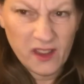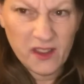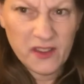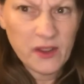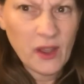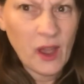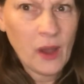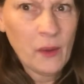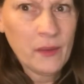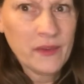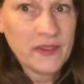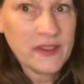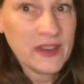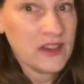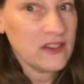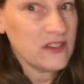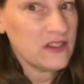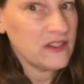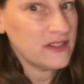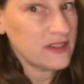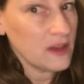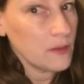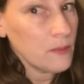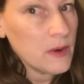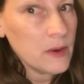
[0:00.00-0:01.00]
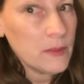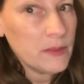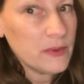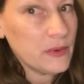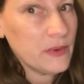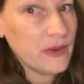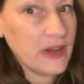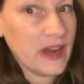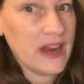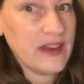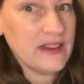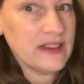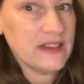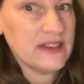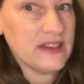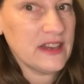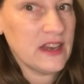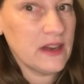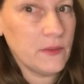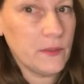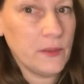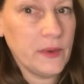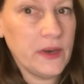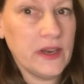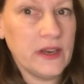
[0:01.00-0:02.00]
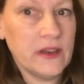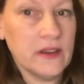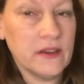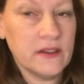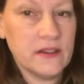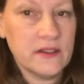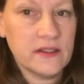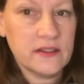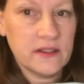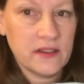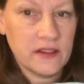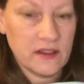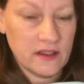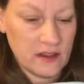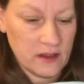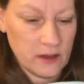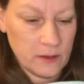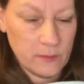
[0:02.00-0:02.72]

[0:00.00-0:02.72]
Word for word: So I would say she's somewhere between 8 to 10 weeks,